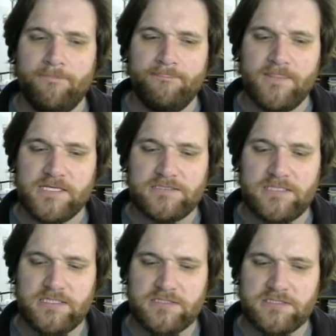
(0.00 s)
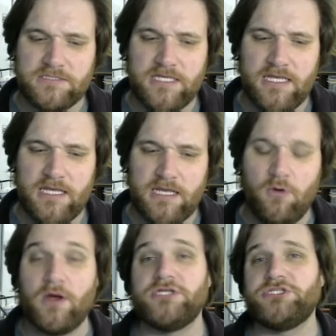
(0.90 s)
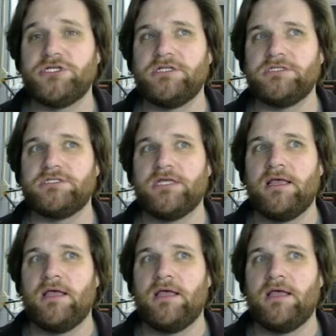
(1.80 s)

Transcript: This is the questions